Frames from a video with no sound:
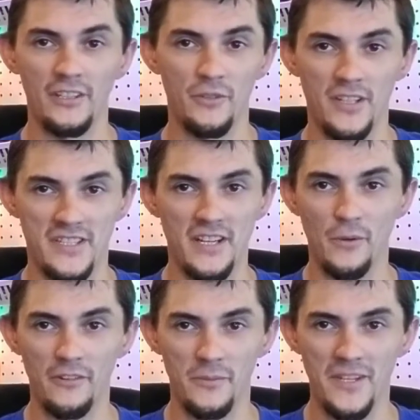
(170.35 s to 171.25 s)
want to stay away
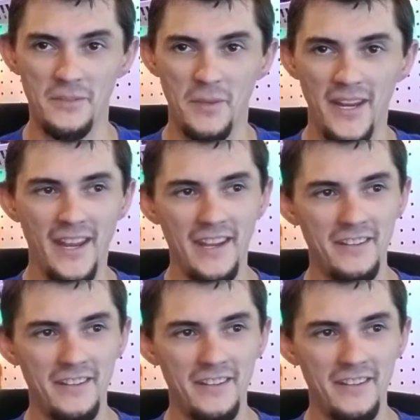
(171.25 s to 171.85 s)
from this BA